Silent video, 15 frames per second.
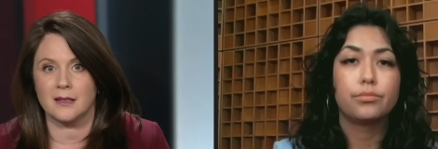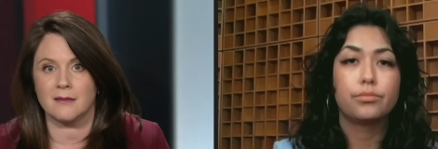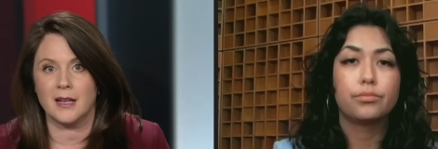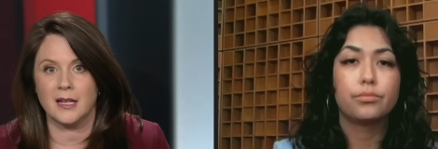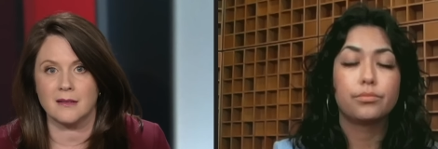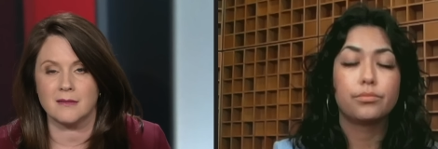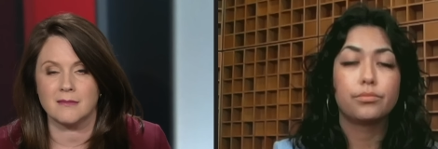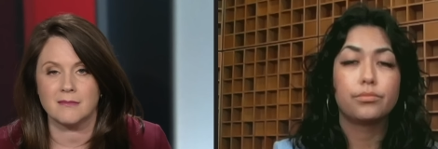Speaker 1: in,
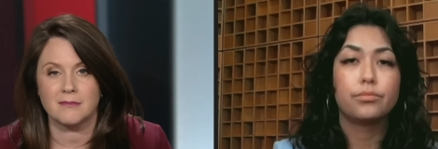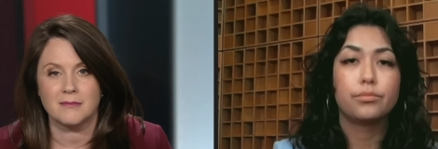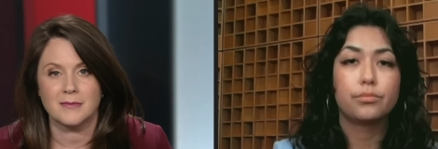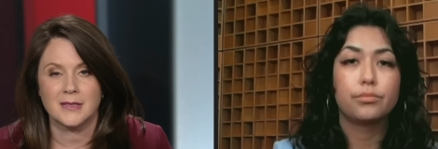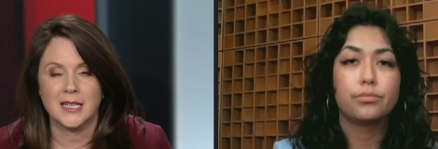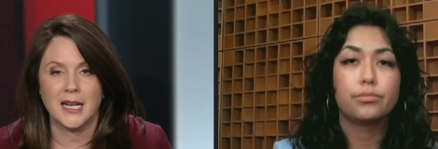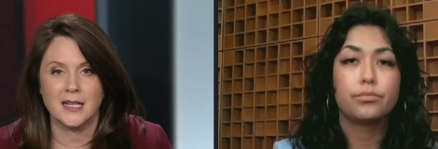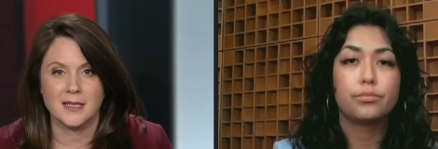in
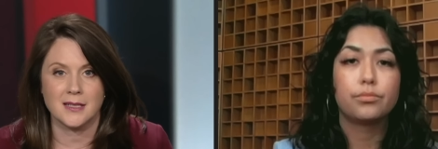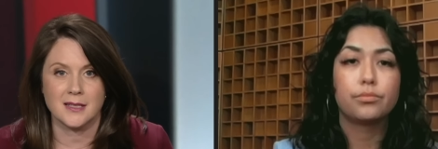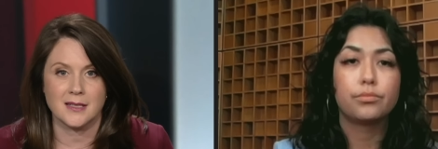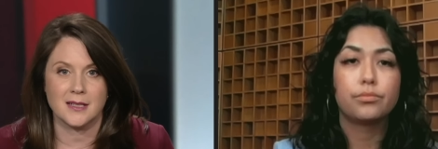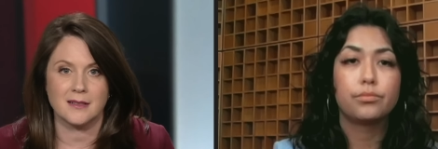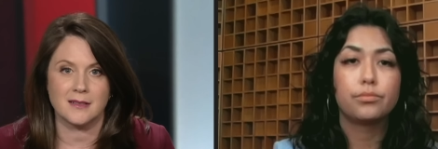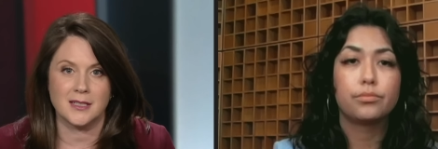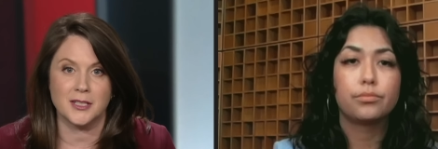
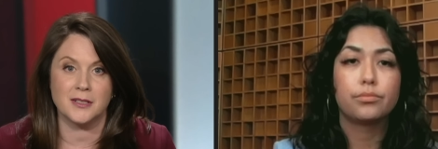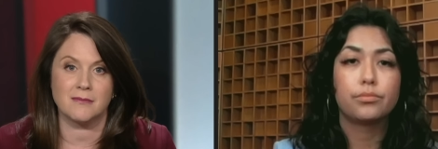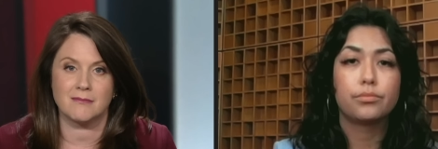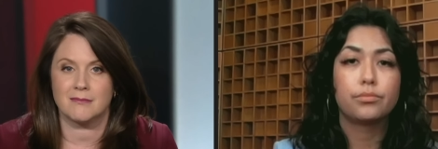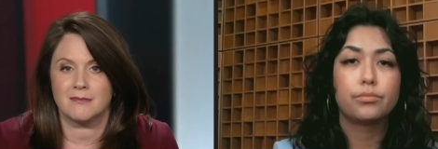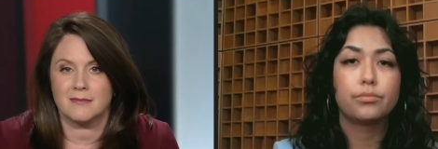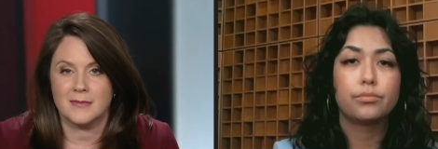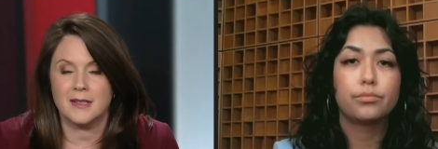cases to,
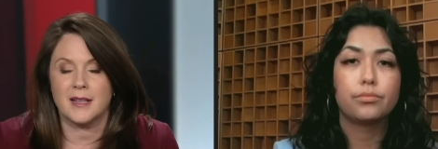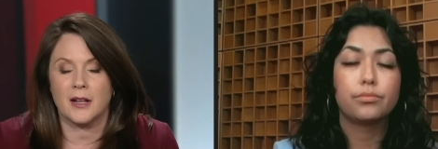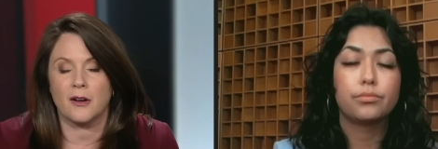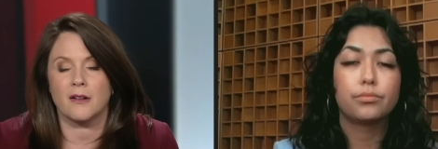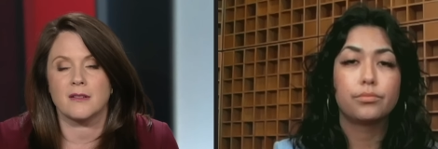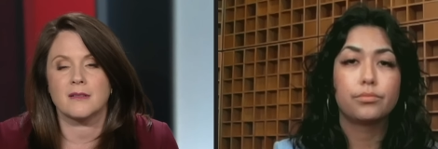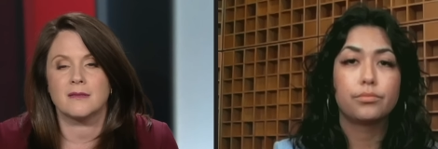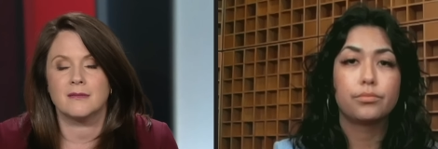that
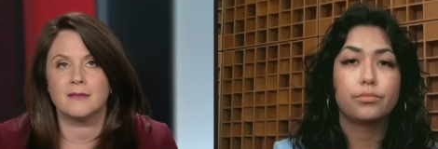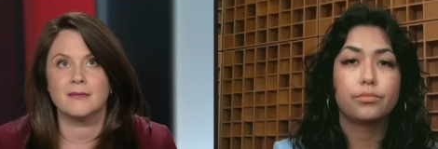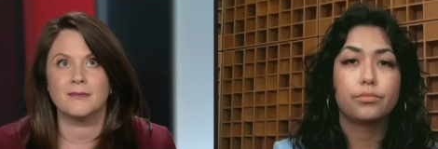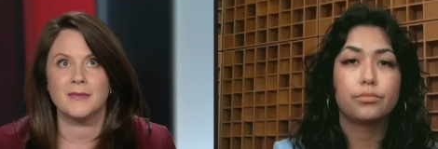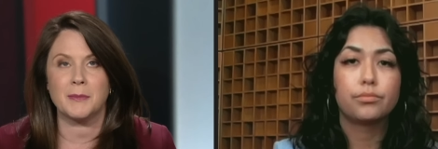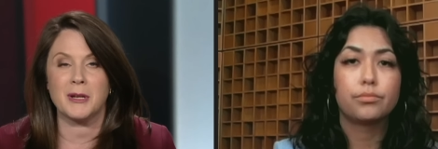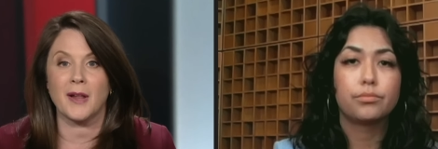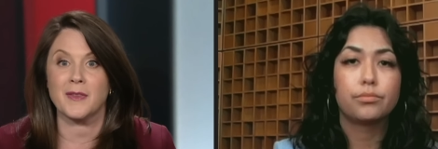are
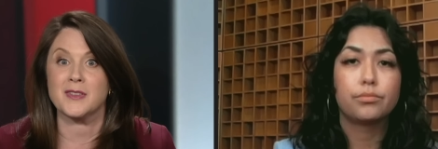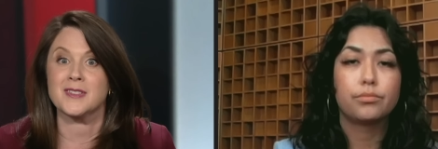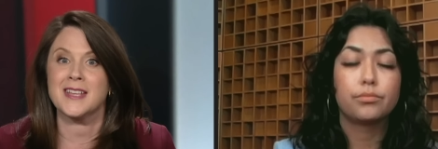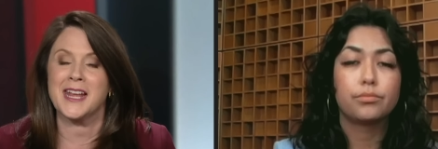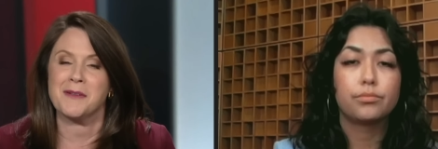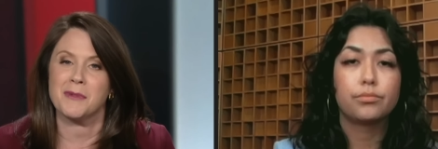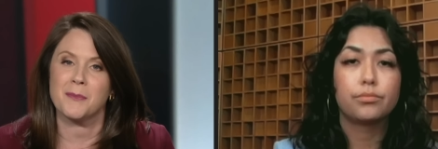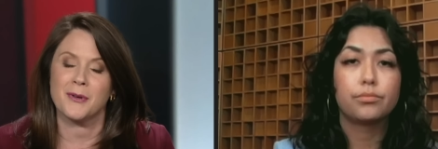maybe not the
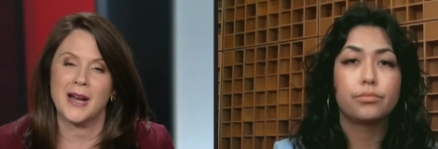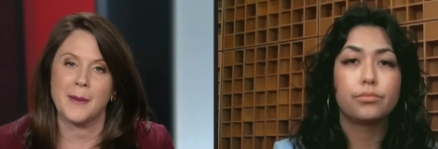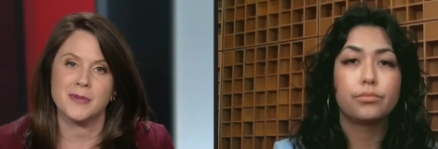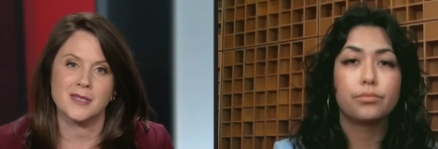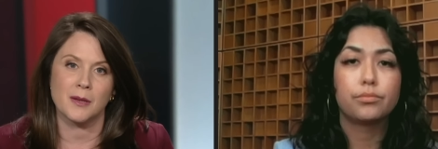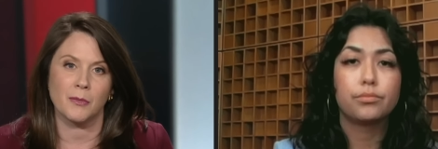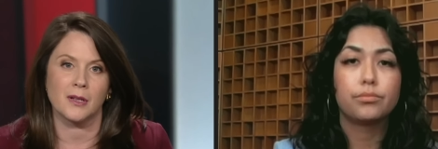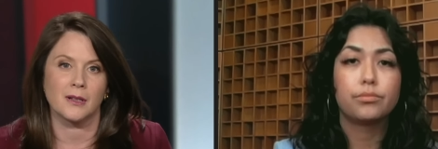same, but perhaps
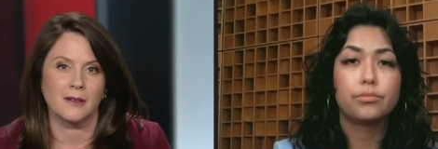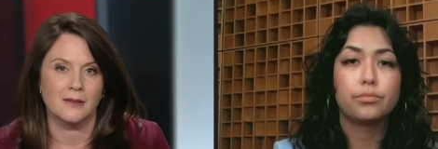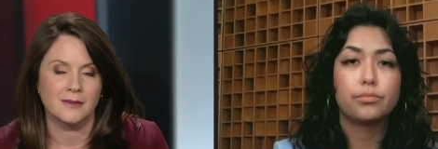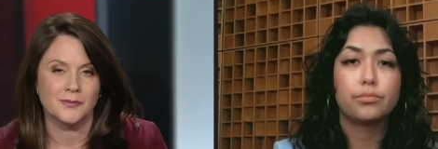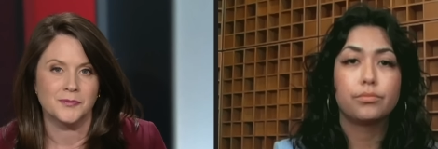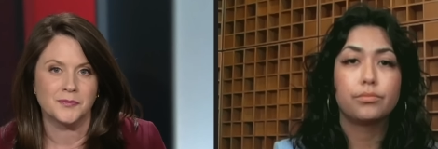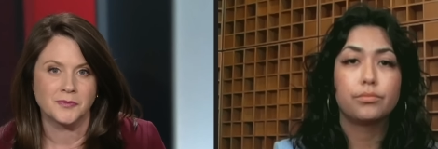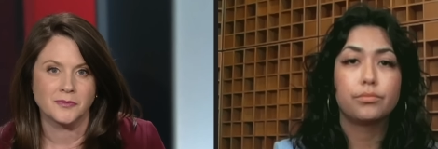similar
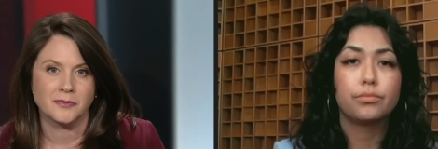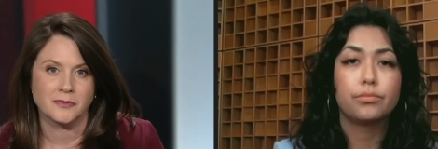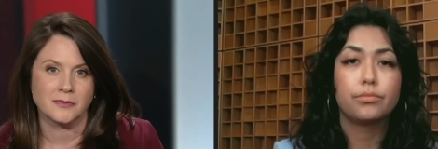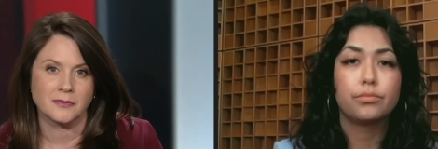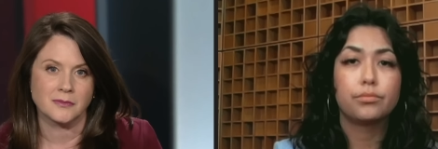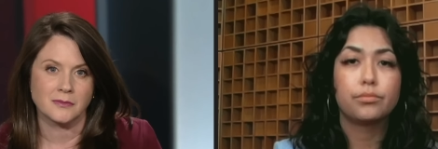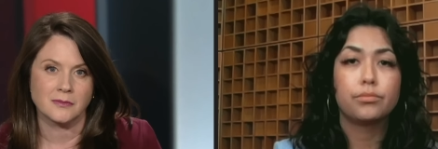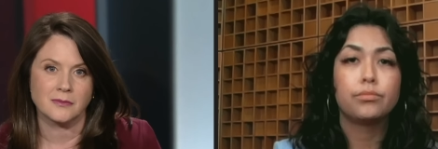
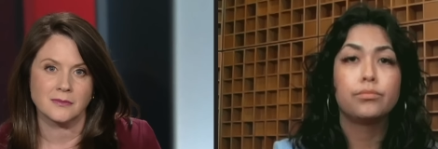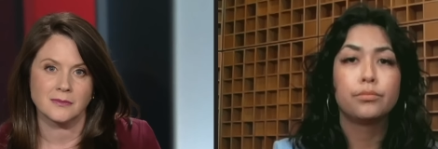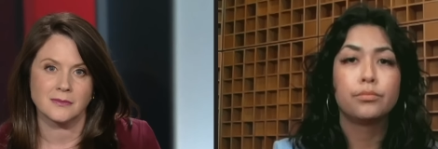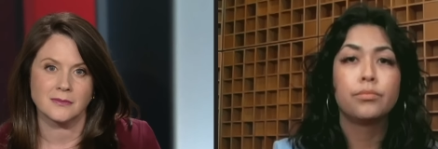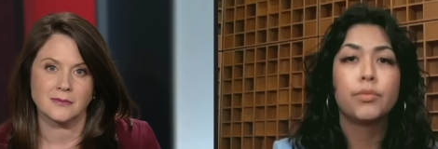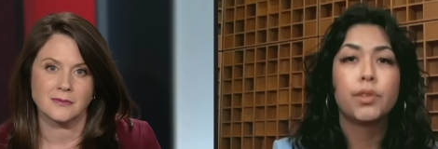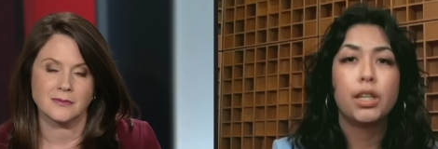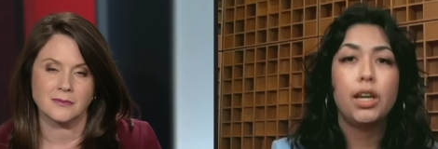
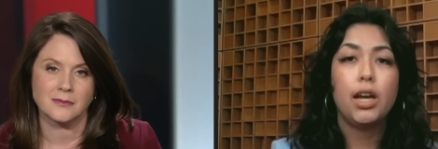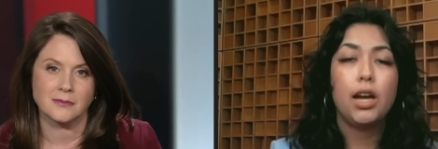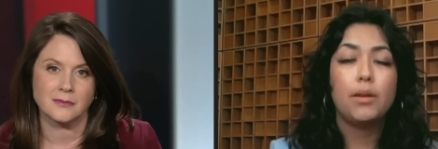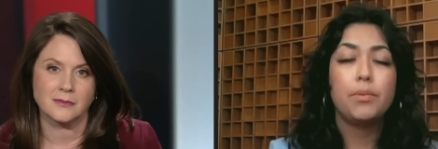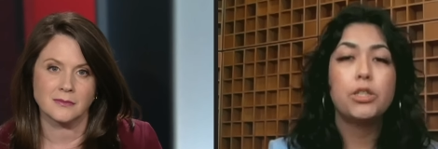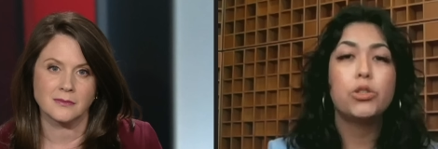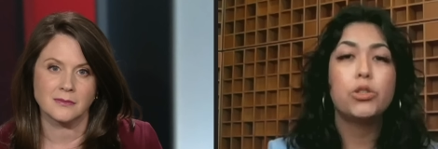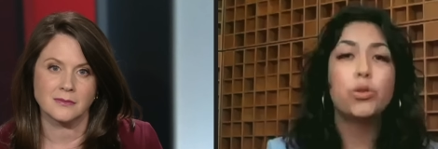
Speaker 2: yeah, I
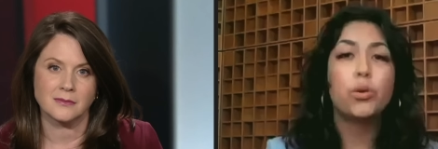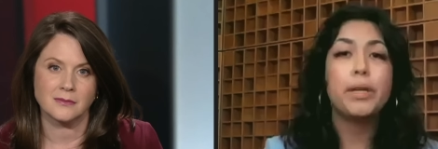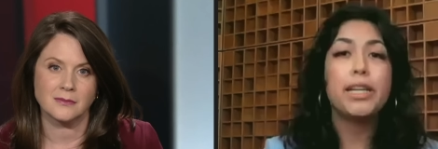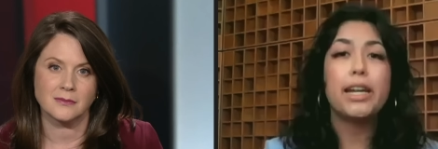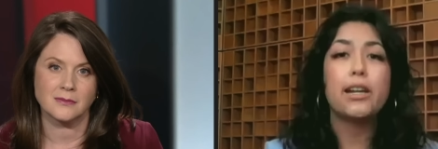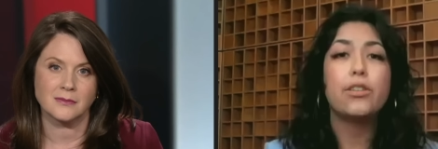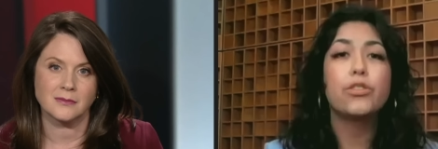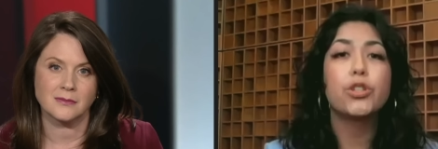mean, Stormy
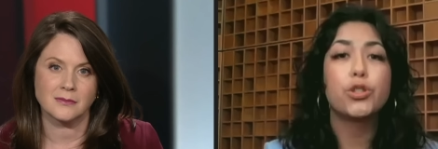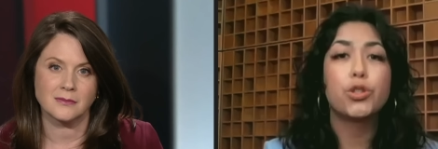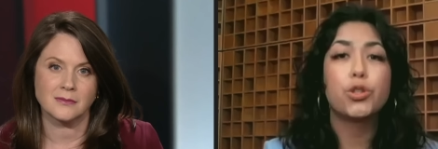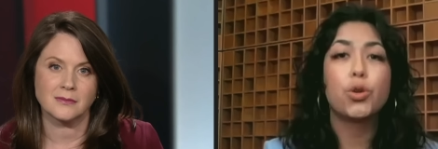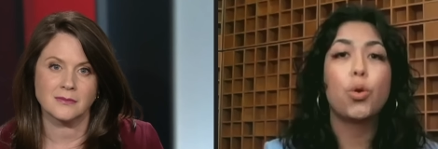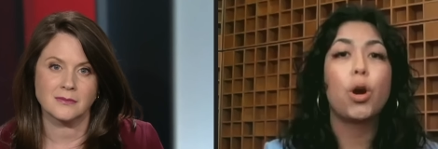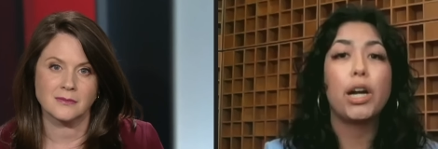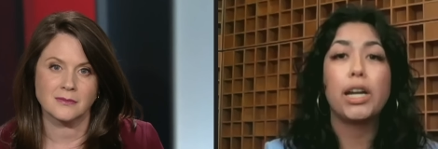Daniels'
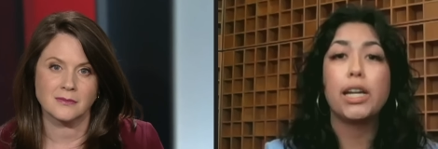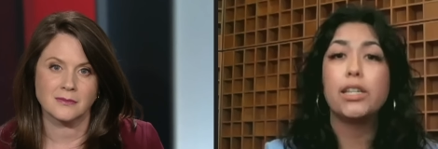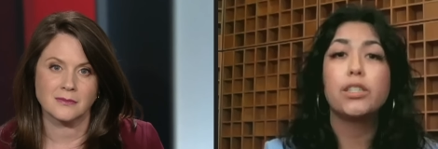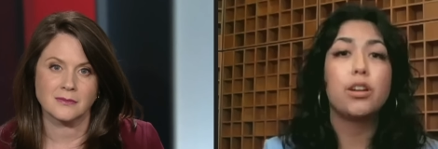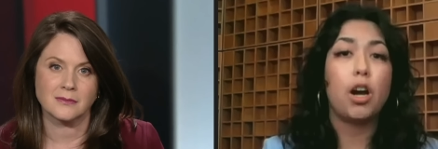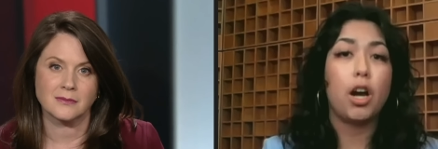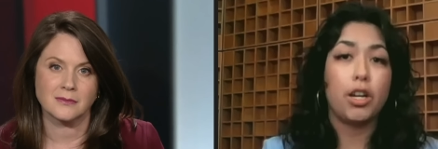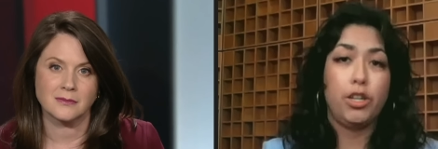story is
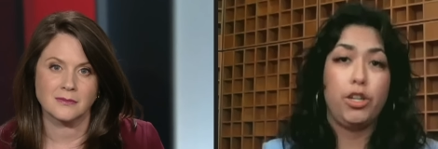not